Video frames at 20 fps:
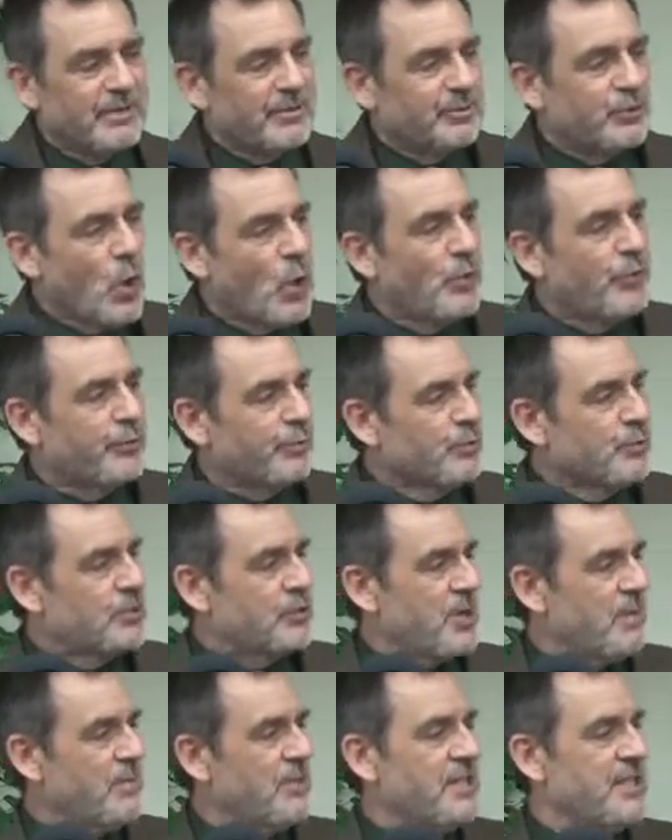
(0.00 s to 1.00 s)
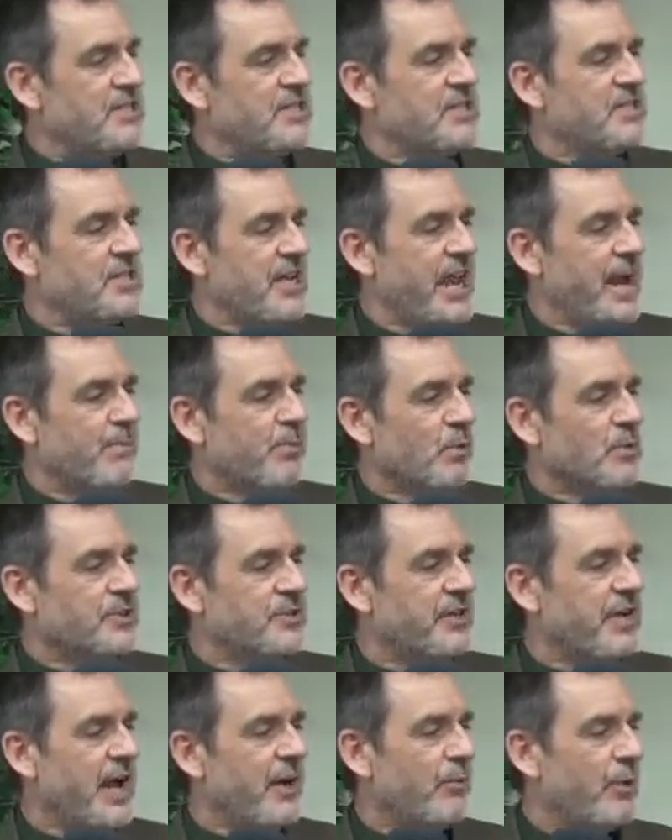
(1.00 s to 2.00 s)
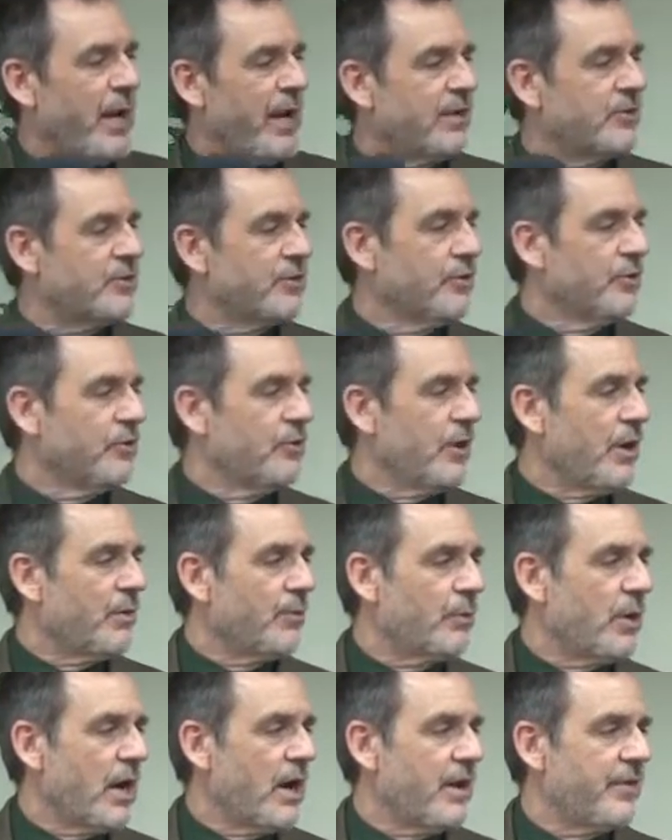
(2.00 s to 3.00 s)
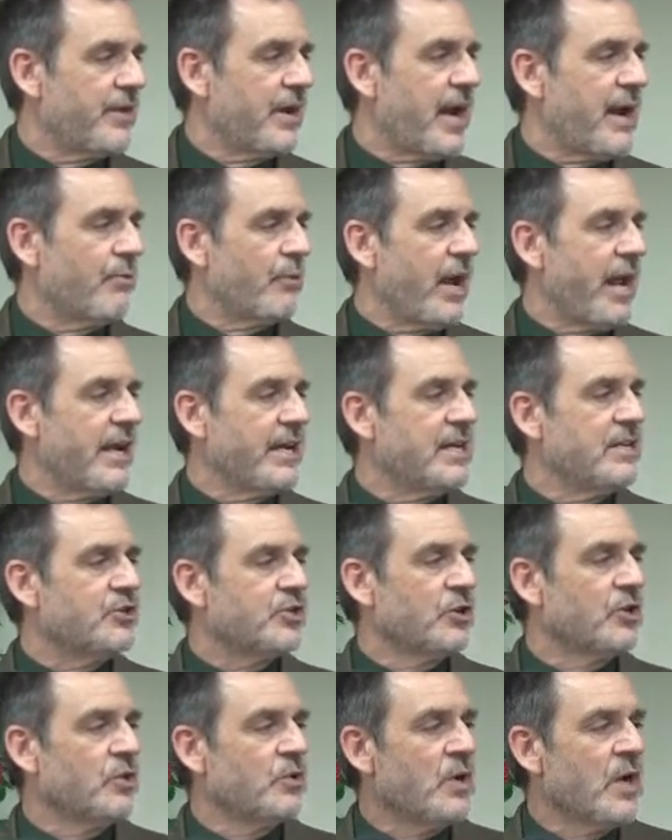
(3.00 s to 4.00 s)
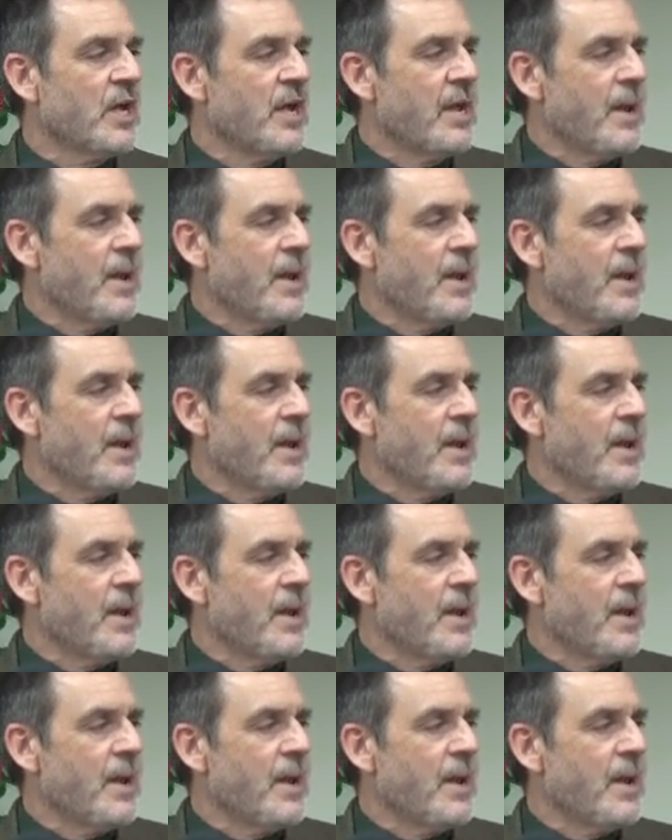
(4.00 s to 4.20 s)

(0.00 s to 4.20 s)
go through some of these examples that I ran to, uh, that I ran into.